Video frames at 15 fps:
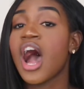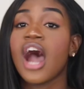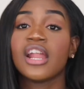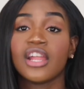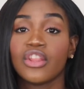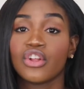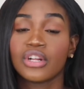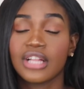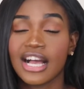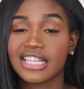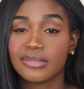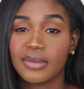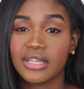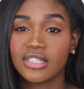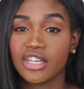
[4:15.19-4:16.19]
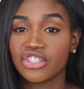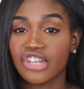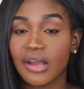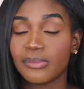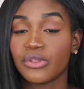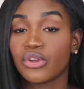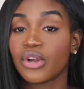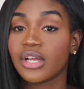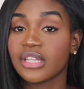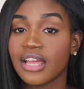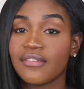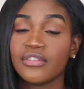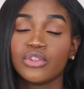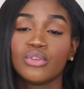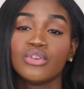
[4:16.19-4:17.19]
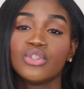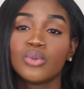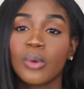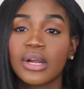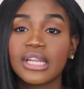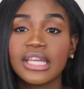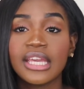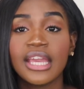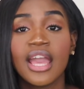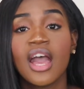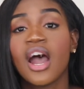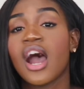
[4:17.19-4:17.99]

another classmate took chapter 11 through 20,